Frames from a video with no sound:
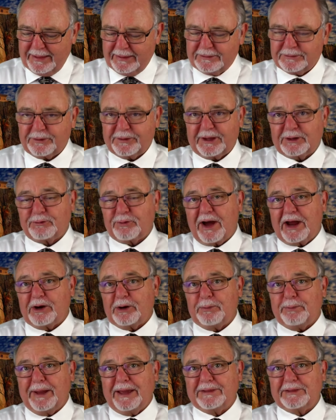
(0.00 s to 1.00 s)
So they try to
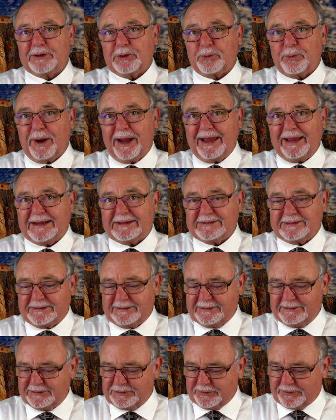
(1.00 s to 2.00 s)
amend their ways
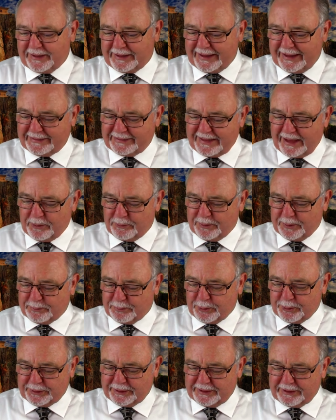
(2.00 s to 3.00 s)
so they get that one
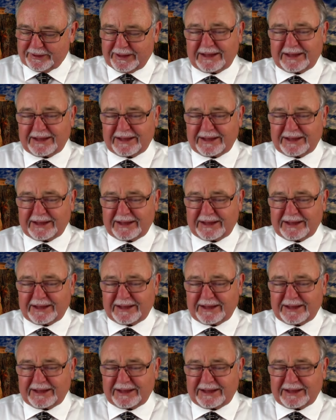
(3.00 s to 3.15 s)
more year.